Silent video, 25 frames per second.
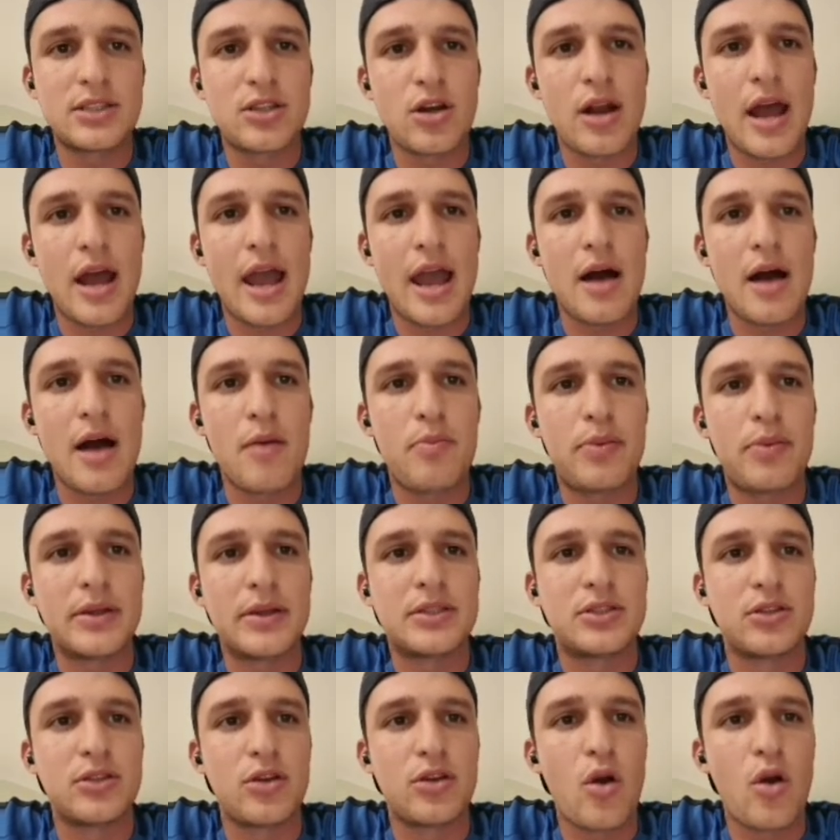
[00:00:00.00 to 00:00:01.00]
gonna help
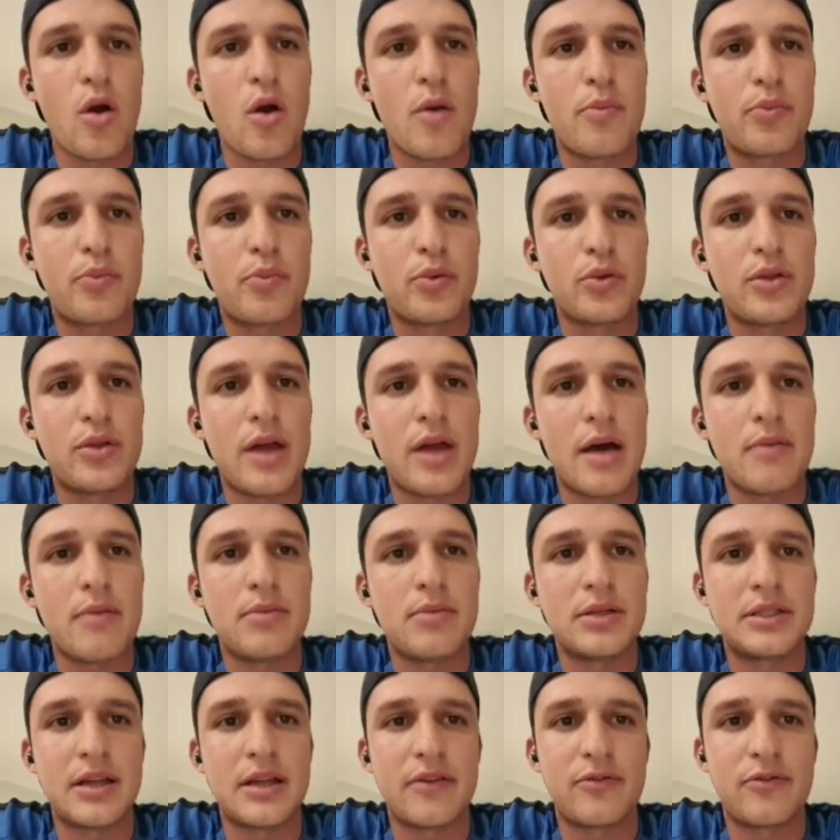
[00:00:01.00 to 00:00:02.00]
us to go and put
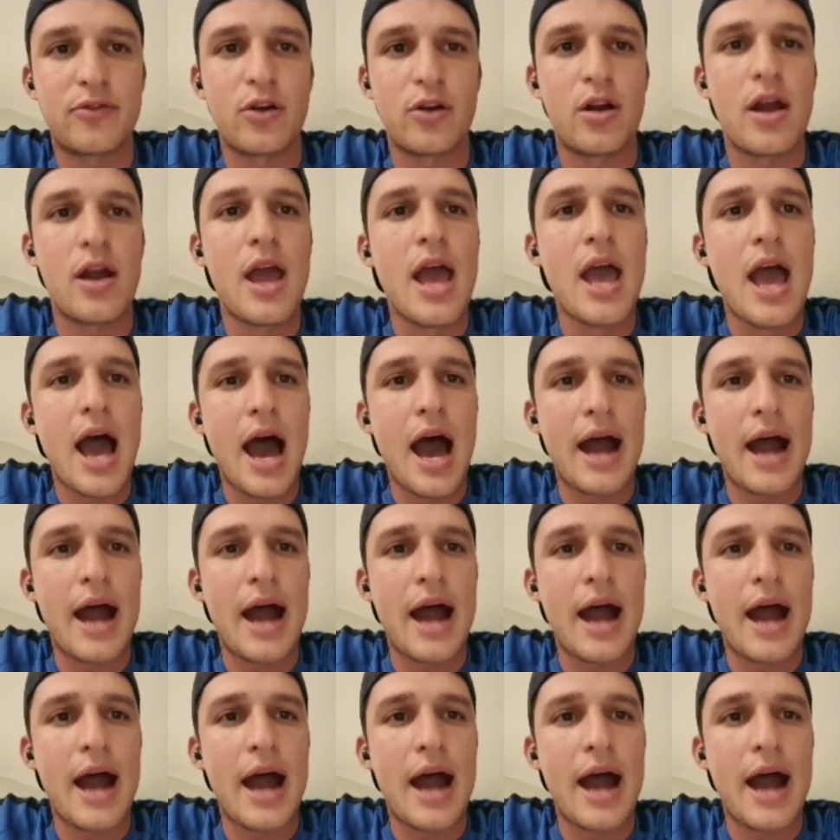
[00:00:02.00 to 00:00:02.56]
numbers up front.